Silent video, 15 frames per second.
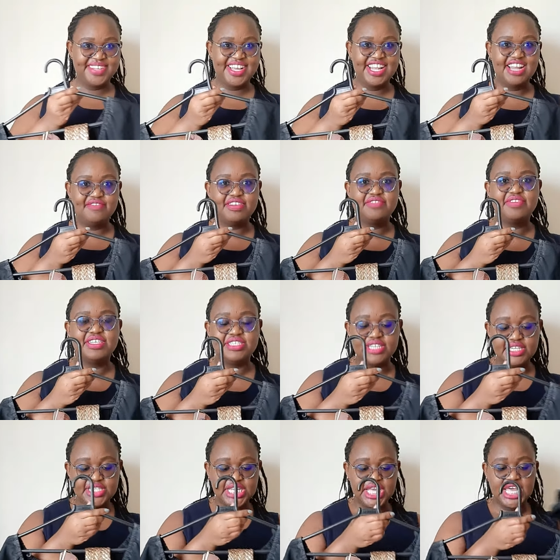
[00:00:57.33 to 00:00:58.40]
Love at first
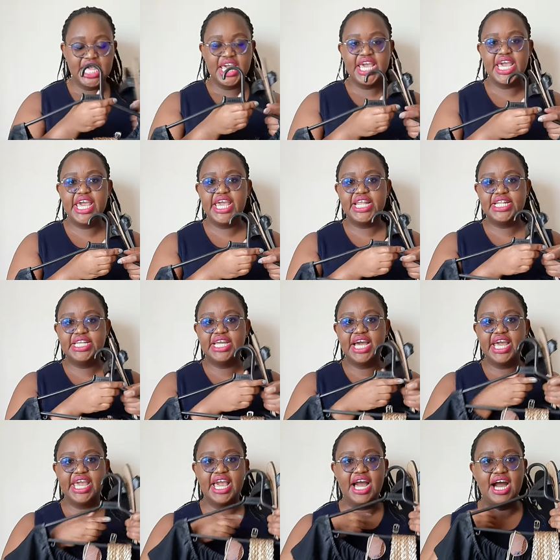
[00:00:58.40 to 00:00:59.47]
sight. And
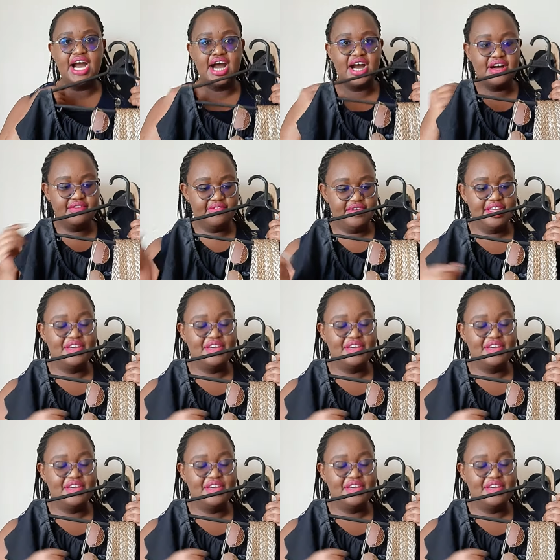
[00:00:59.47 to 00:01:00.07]
I have